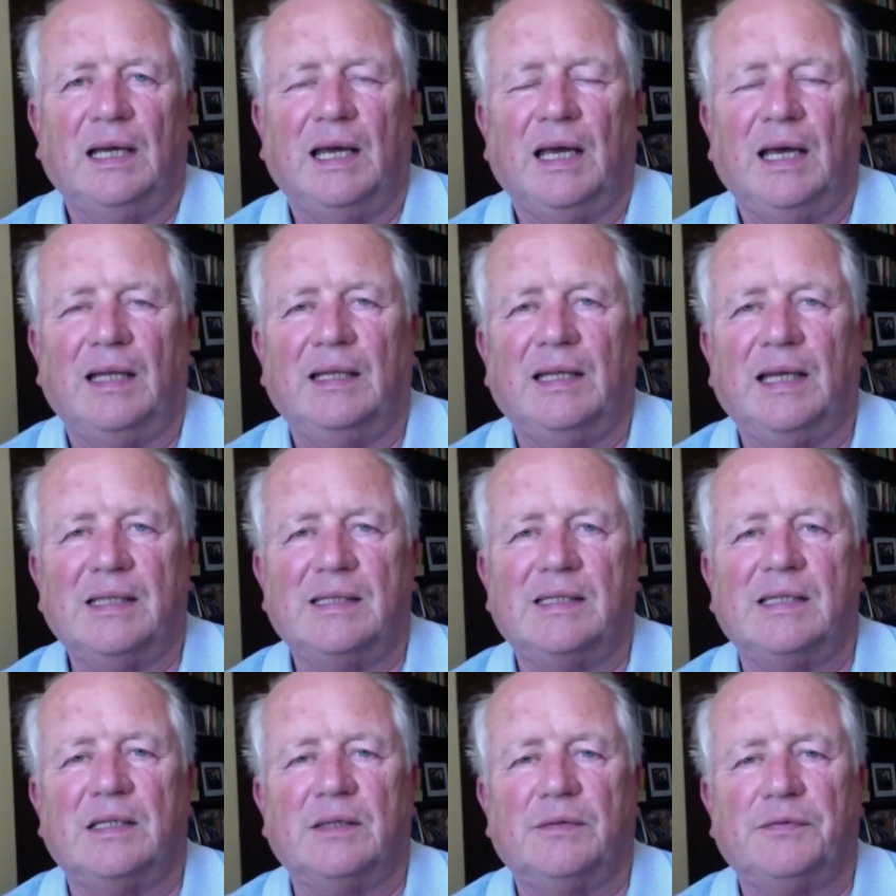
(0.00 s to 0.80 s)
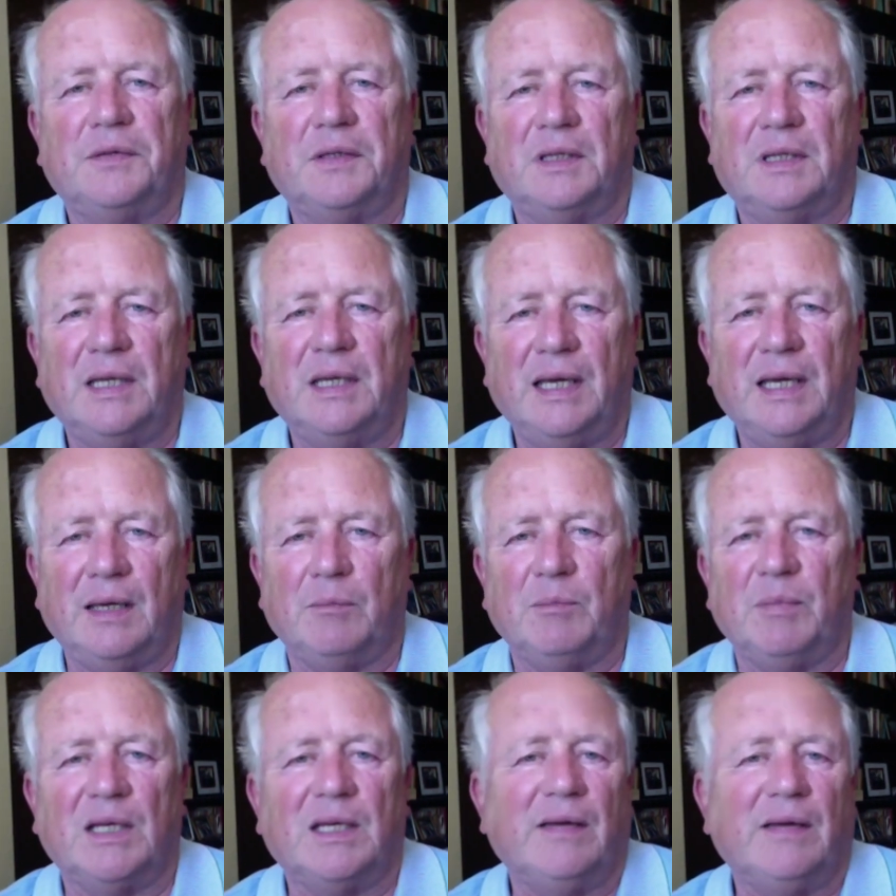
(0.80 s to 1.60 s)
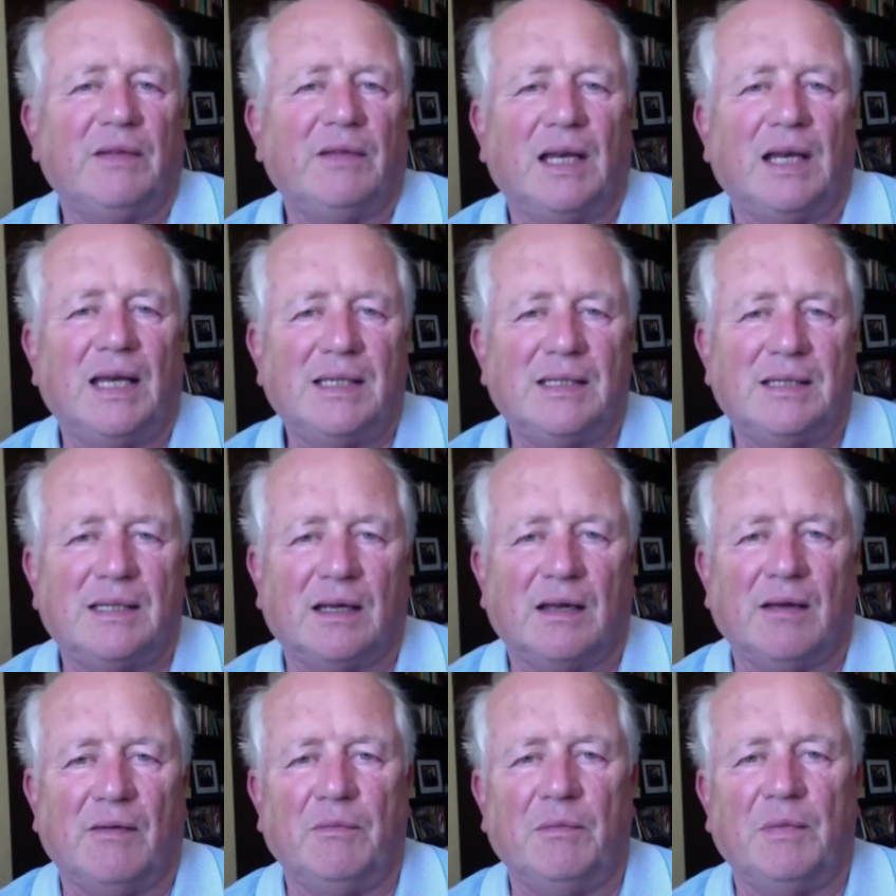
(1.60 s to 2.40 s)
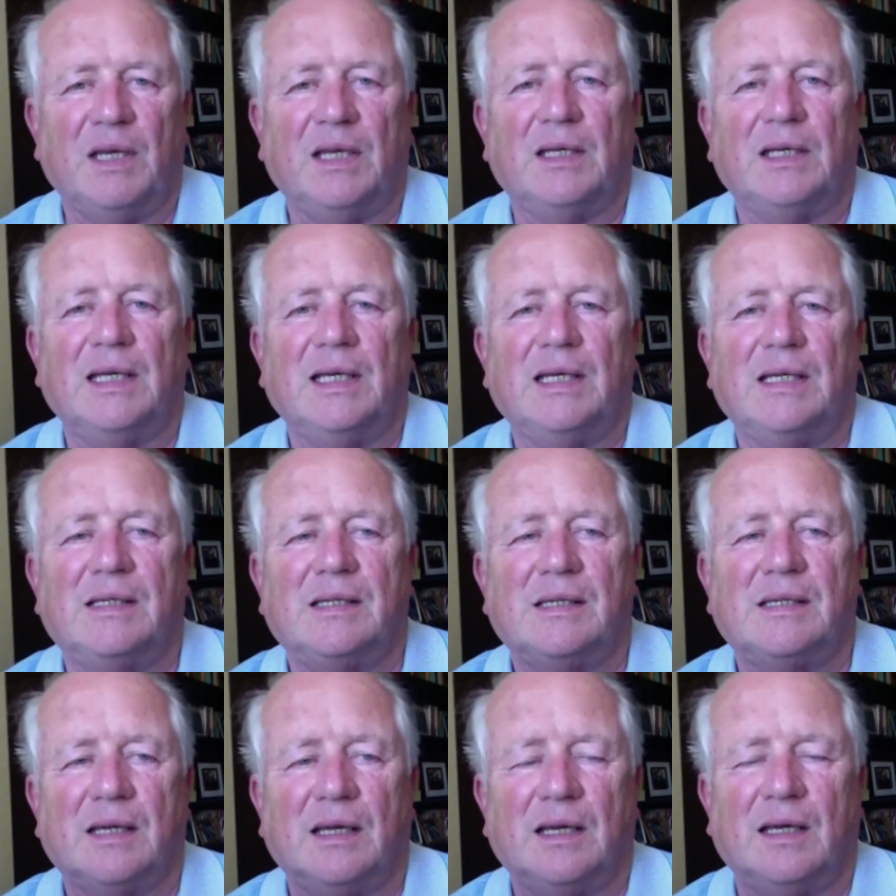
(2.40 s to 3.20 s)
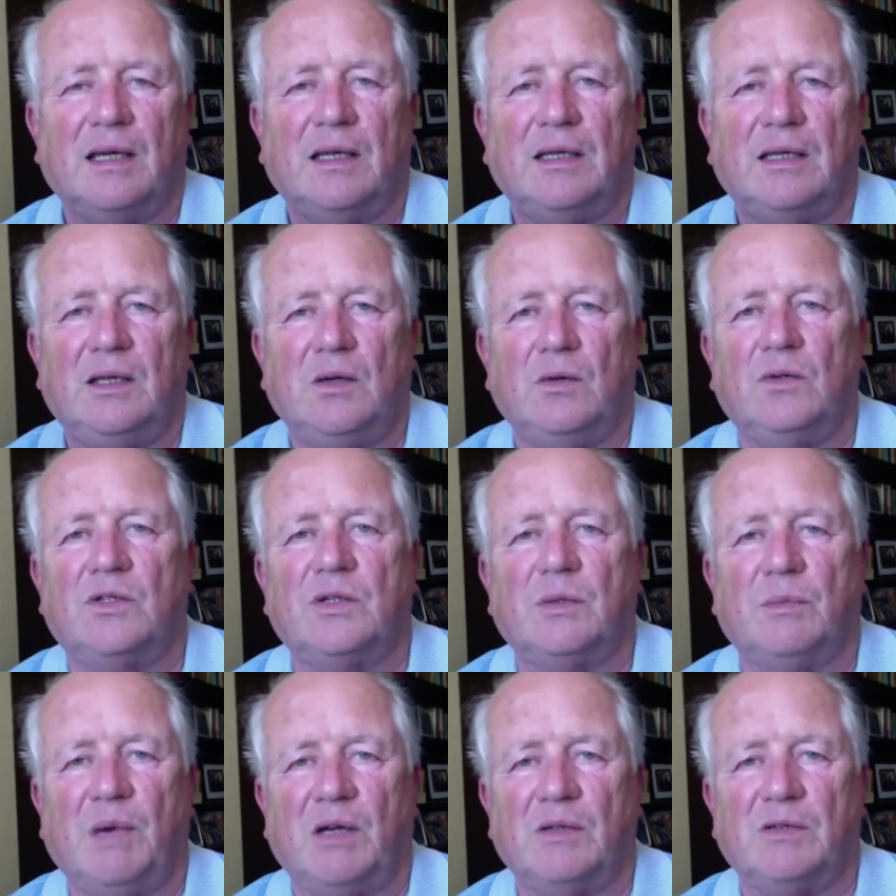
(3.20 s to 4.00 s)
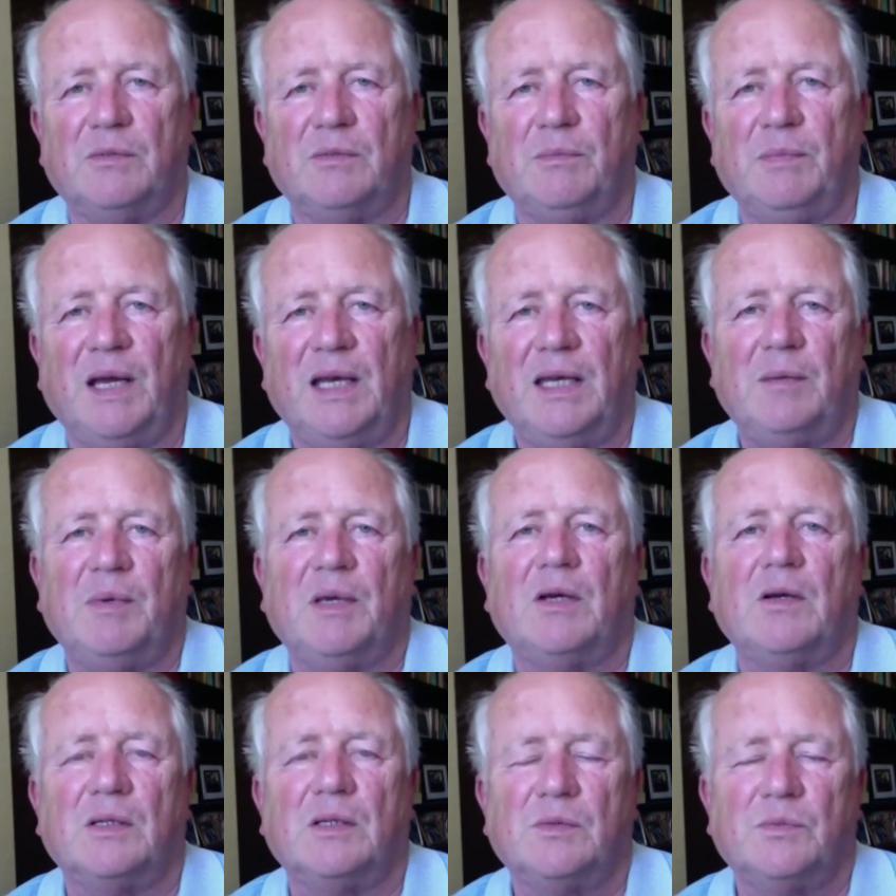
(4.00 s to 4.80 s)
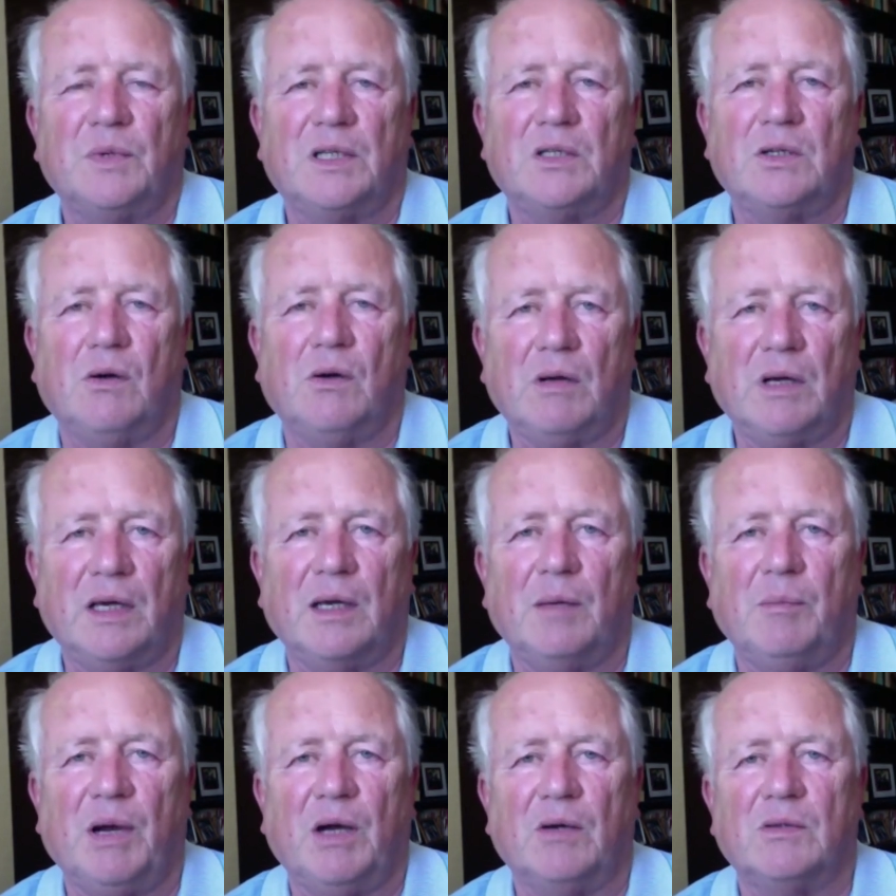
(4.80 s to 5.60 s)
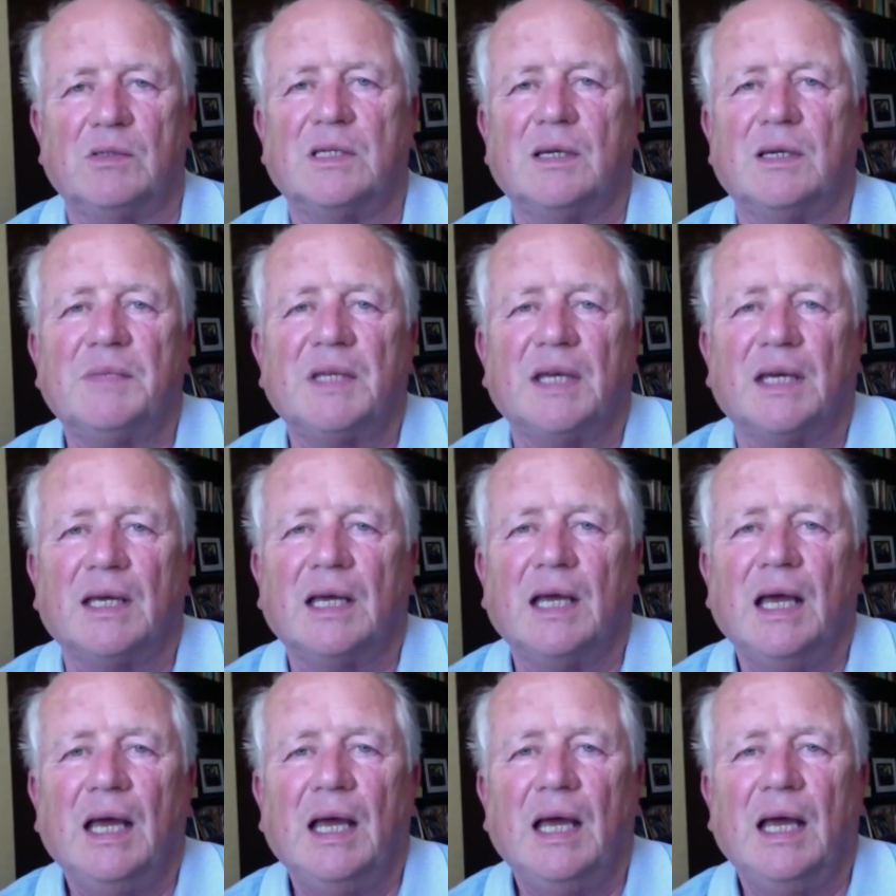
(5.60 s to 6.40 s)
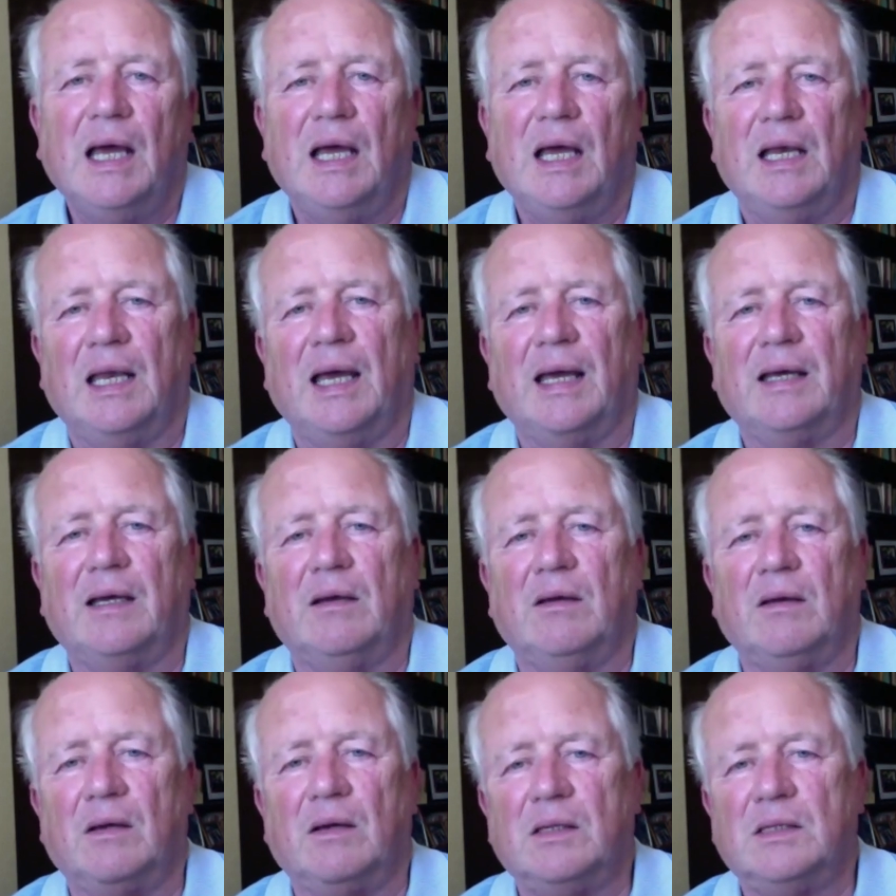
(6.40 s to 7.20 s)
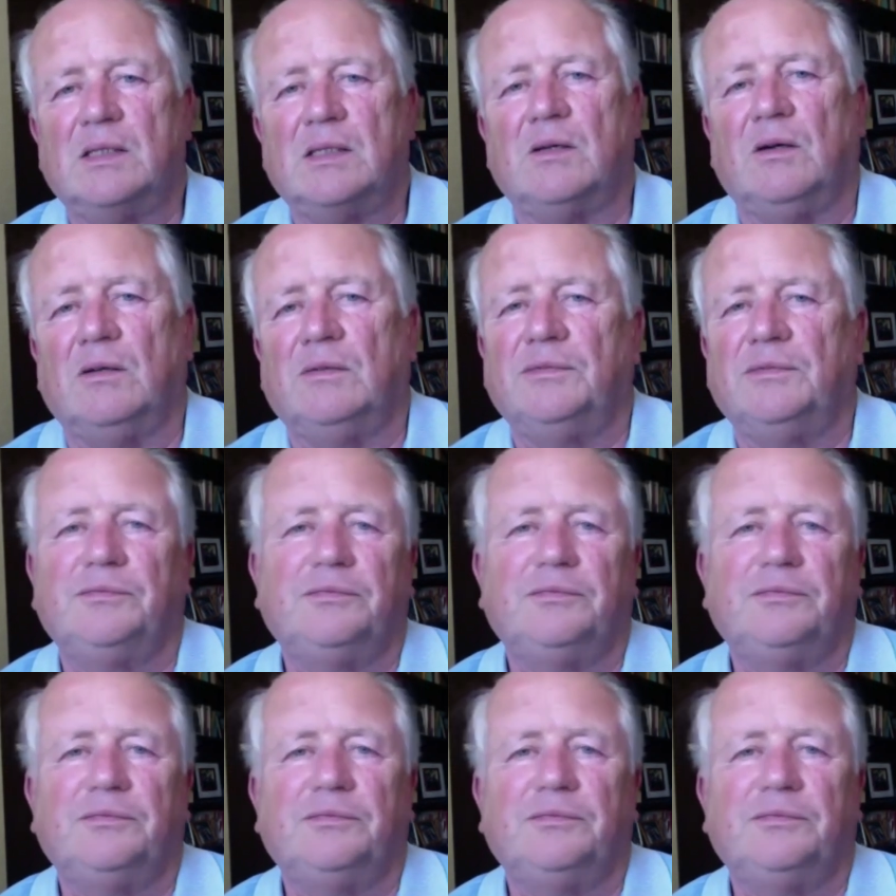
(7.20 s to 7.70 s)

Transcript: And that's a different thing. But nevertheless, the government needs huge amounts of money because we're talking about something like a loss of